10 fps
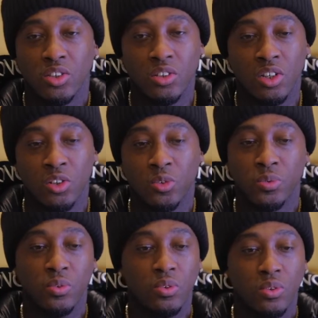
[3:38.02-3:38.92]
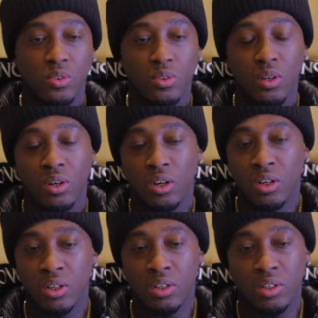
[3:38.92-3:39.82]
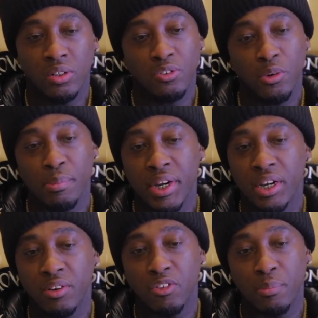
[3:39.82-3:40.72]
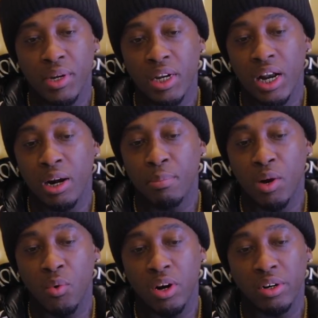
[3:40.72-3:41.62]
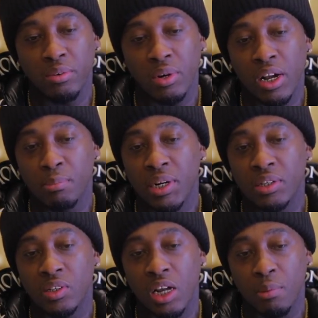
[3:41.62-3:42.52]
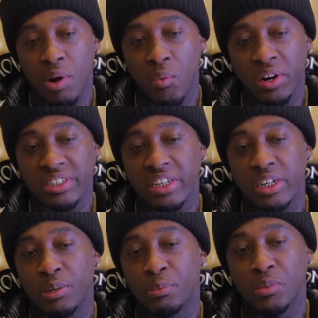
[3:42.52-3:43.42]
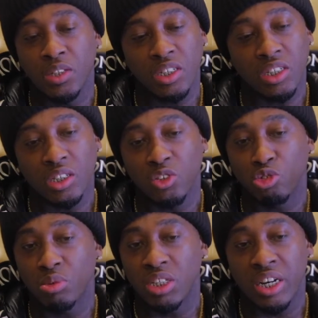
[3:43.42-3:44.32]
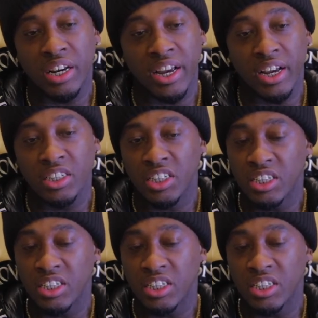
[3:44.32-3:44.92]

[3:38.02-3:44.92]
you know, for me, a lot of my work time just comes from sitting down.